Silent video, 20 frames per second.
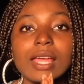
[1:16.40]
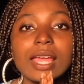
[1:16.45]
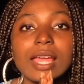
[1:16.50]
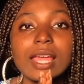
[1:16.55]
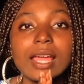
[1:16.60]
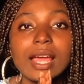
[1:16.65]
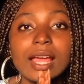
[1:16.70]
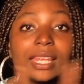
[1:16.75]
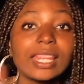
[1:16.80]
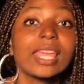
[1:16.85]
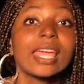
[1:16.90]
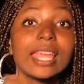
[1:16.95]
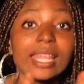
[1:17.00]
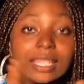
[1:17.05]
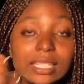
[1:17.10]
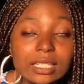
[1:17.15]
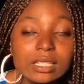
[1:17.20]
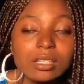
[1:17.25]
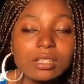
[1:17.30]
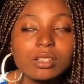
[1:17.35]
at the
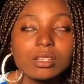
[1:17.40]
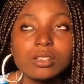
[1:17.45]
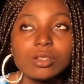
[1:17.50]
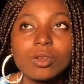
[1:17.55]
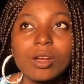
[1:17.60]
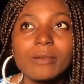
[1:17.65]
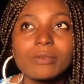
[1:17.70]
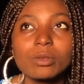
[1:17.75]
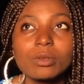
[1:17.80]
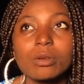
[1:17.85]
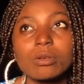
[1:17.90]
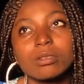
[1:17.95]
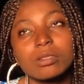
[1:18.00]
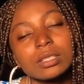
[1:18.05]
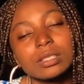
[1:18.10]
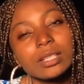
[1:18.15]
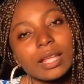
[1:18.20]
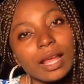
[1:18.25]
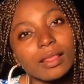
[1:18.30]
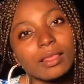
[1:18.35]
end you have to
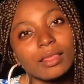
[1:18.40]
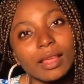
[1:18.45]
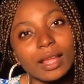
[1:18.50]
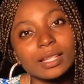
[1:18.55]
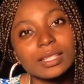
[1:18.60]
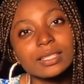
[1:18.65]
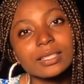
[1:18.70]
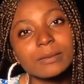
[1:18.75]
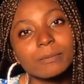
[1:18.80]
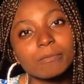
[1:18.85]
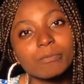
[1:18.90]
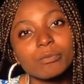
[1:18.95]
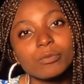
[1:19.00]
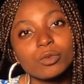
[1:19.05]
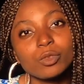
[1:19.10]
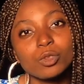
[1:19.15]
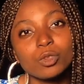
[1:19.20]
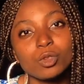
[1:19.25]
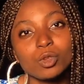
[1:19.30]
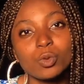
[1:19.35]
understand that
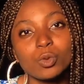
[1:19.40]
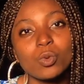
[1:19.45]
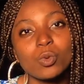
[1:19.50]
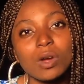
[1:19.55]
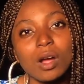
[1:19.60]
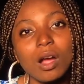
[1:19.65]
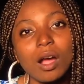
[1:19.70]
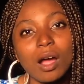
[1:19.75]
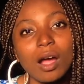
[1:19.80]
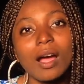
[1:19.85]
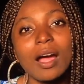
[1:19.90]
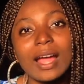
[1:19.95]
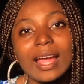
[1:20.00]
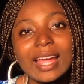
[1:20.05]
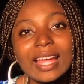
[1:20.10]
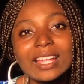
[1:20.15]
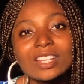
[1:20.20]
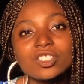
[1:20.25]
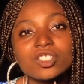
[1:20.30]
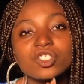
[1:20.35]
you are
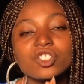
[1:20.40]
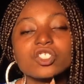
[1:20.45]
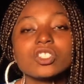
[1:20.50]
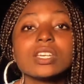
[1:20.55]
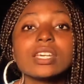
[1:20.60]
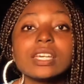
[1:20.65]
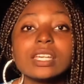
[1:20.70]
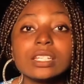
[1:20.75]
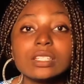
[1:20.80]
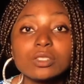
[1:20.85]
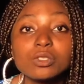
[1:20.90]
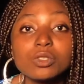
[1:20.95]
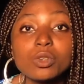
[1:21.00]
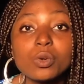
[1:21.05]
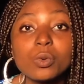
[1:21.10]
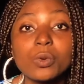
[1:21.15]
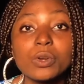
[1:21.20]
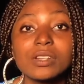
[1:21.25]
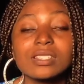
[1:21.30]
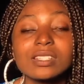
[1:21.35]
geared
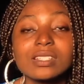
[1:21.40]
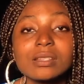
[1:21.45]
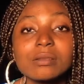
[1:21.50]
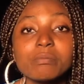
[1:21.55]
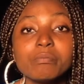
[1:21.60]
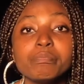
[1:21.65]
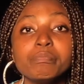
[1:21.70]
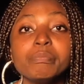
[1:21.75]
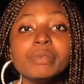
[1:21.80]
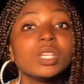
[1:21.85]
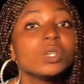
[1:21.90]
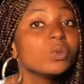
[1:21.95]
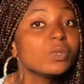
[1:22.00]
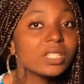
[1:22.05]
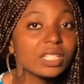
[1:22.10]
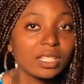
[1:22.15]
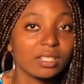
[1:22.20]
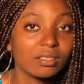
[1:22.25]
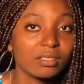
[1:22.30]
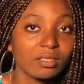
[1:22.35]
towards
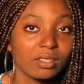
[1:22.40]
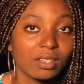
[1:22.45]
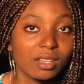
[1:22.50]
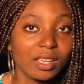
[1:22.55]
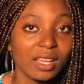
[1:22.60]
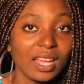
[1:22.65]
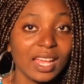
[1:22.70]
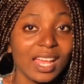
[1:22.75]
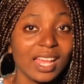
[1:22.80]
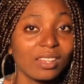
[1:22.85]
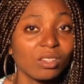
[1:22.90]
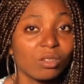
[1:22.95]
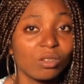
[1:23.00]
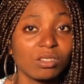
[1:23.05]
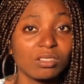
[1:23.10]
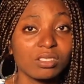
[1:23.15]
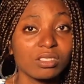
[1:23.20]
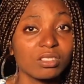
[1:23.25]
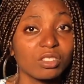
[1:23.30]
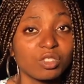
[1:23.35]
building and
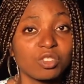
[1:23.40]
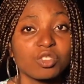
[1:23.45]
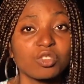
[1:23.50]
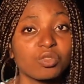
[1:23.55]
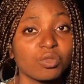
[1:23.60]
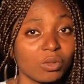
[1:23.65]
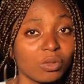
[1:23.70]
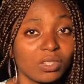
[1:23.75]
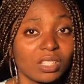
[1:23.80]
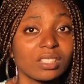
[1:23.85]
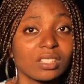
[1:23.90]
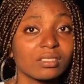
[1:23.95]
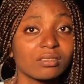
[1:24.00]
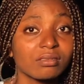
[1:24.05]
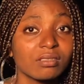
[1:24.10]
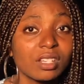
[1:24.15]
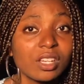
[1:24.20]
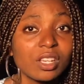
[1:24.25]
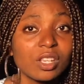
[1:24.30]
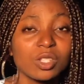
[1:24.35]
not destroying.
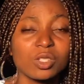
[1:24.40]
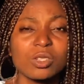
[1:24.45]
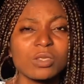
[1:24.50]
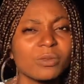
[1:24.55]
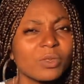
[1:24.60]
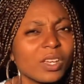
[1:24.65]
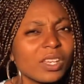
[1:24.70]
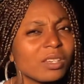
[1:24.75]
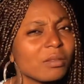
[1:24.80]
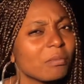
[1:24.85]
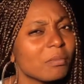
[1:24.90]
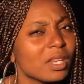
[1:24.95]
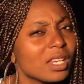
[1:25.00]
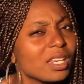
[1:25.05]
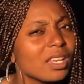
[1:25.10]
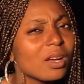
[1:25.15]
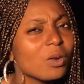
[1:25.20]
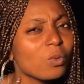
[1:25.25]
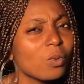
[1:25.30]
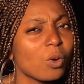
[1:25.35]
So if you're in the
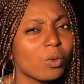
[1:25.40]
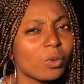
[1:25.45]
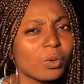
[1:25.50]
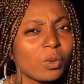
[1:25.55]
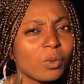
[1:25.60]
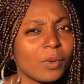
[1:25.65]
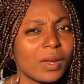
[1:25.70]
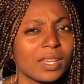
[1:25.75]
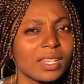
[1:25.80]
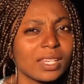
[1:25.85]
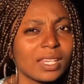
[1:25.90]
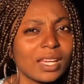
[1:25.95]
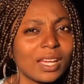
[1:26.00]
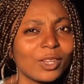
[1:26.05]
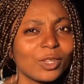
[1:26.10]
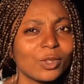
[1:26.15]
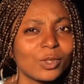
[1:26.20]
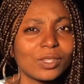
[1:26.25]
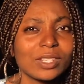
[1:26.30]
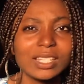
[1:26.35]
media world already
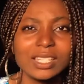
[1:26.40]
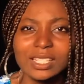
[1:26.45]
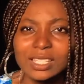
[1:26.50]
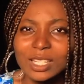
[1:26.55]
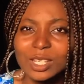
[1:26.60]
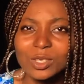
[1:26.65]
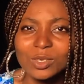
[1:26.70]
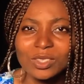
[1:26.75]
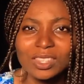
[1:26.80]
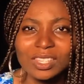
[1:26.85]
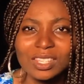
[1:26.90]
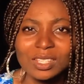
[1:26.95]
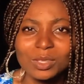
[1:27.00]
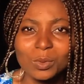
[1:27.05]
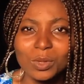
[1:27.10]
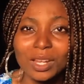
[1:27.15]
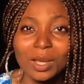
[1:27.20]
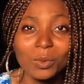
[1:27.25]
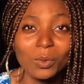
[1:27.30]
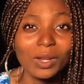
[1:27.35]
and you're listening to this,
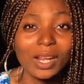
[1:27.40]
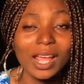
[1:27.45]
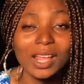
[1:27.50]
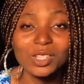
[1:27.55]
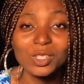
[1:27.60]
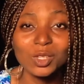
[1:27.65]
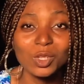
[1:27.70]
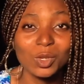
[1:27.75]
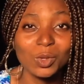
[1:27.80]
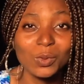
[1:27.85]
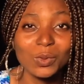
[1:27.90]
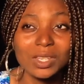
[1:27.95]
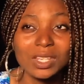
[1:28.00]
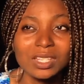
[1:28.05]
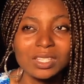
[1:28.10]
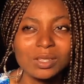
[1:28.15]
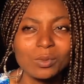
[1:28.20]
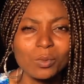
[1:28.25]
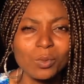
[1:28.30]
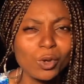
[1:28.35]
what I would ask you
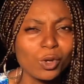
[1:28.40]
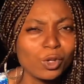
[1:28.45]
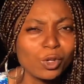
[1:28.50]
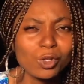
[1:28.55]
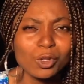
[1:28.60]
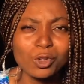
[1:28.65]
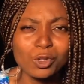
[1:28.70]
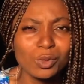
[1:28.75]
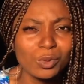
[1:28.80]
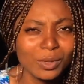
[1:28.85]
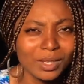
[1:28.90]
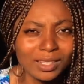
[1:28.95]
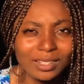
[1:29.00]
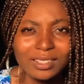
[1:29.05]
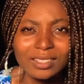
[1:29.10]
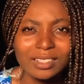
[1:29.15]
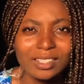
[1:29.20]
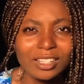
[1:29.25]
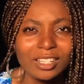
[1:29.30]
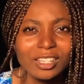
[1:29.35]
is what you're doing.
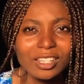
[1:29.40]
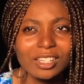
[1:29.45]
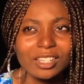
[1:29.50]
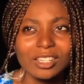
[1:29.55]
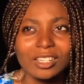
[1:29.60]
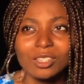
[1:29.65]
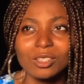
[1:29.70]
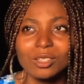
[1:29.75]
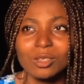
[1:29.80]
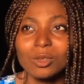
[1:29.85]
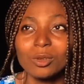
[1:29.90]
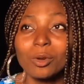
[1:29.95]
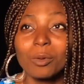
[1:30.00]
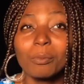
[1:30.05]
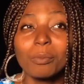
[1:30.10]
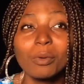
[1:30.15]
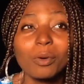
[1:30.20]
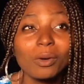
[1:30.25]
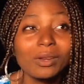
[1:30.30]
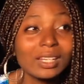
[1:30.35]
Your
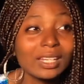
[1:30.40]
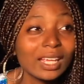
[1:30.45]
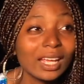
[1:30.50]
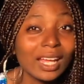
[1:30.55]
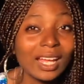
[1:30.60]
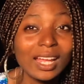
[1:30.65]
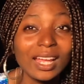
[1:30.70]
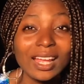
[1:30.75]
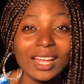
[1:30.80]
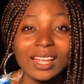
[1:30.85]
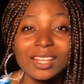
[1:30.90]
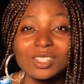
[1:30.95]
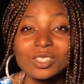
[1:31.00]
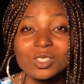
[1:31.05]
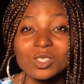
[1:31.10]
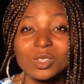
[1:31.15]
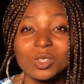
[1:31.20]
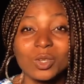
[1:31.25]
podcast,